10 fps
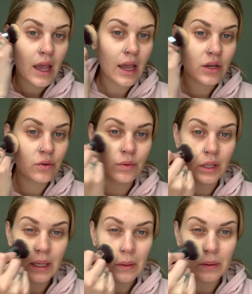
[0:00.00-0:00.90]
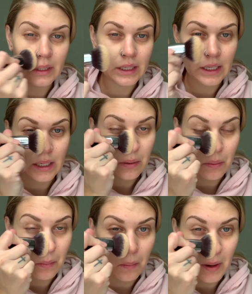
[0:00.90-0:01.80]
And you really only need
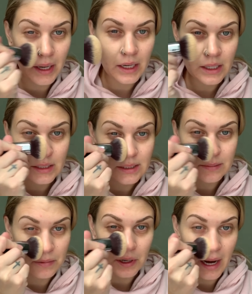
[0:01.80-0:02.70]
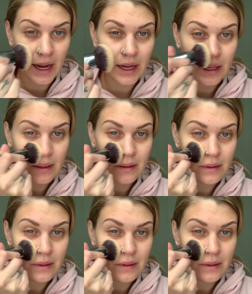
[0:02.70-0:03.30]
one spray